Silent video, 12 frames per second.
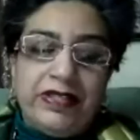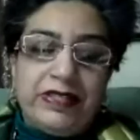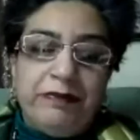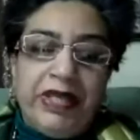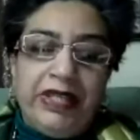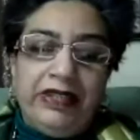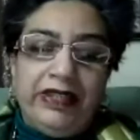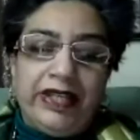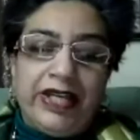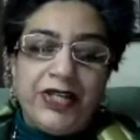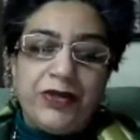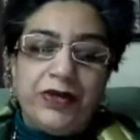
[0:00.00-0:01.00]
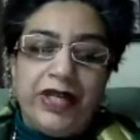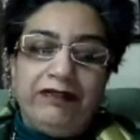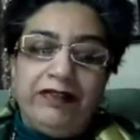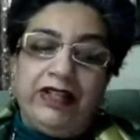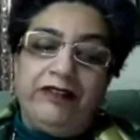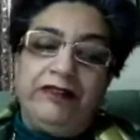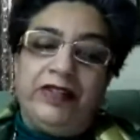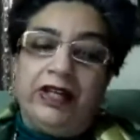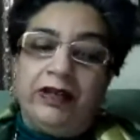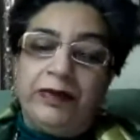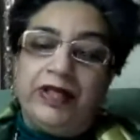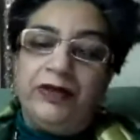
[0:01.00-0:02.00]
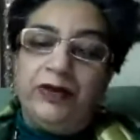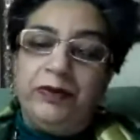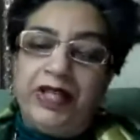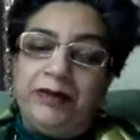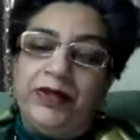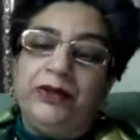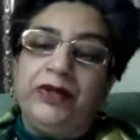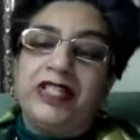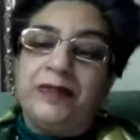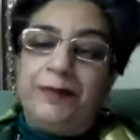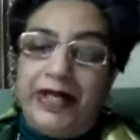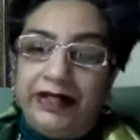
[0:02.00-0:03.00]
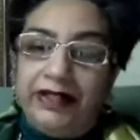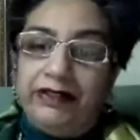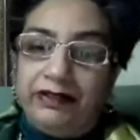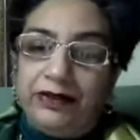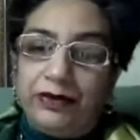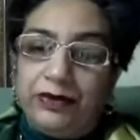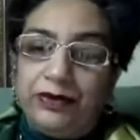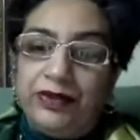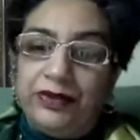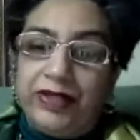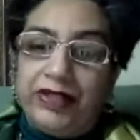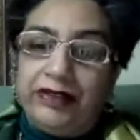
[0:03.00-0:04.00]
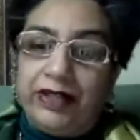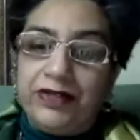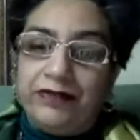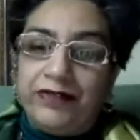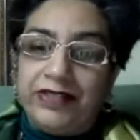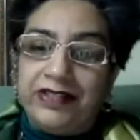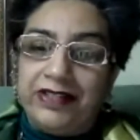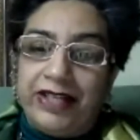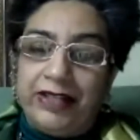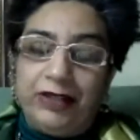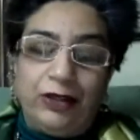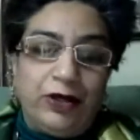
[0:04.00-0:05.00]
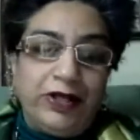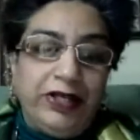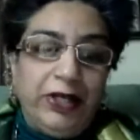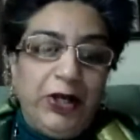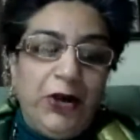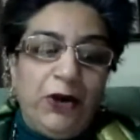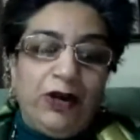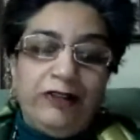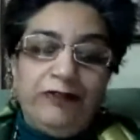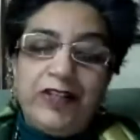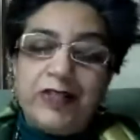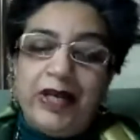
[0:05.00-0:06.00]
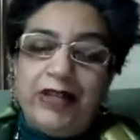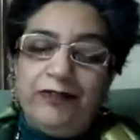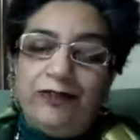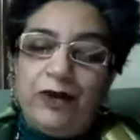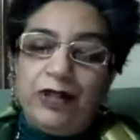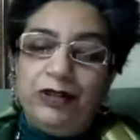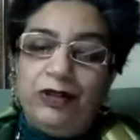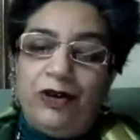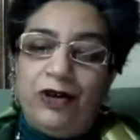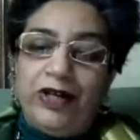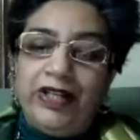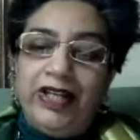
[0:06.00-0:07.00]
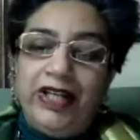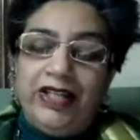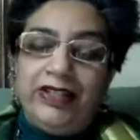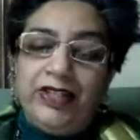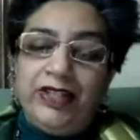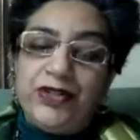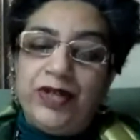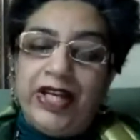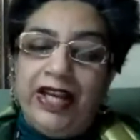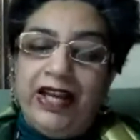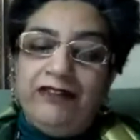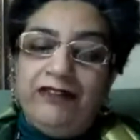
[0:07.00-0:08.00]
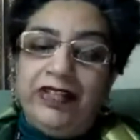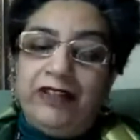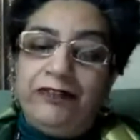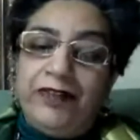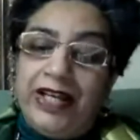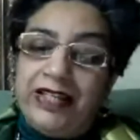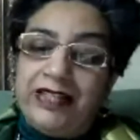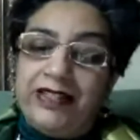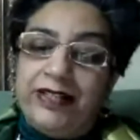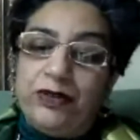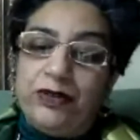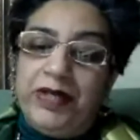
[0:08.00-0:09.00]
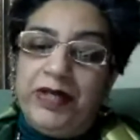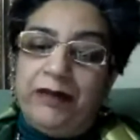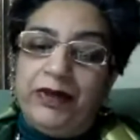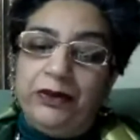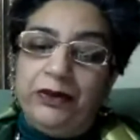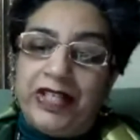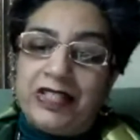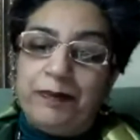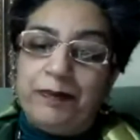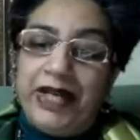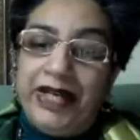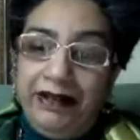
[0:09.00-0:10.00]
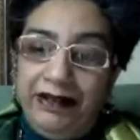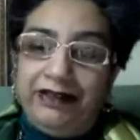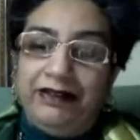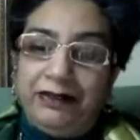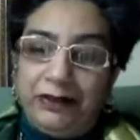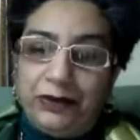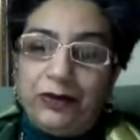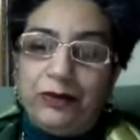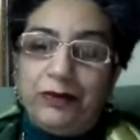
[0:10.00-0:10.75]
this mean that I should have enough dharma to be able to expend it through the 12th house if it's a 9th lord? Or if it's my 4th lord, then should I have enough assets to be able to expend to